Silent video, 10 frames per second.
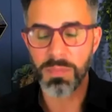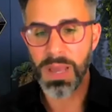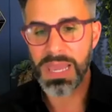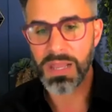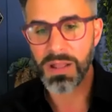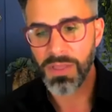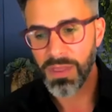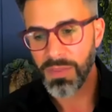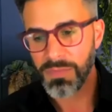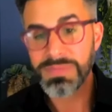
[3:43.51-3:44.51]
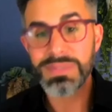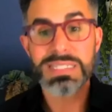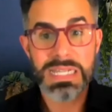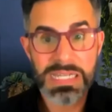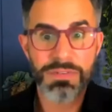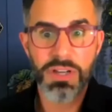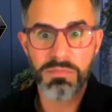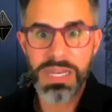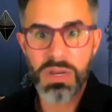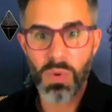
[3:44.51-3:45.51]
I pay significant
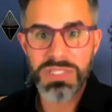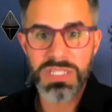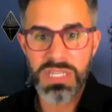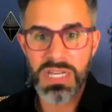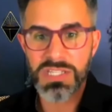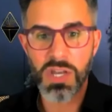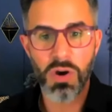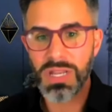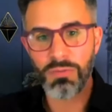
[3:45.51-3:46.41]
money once a year to go and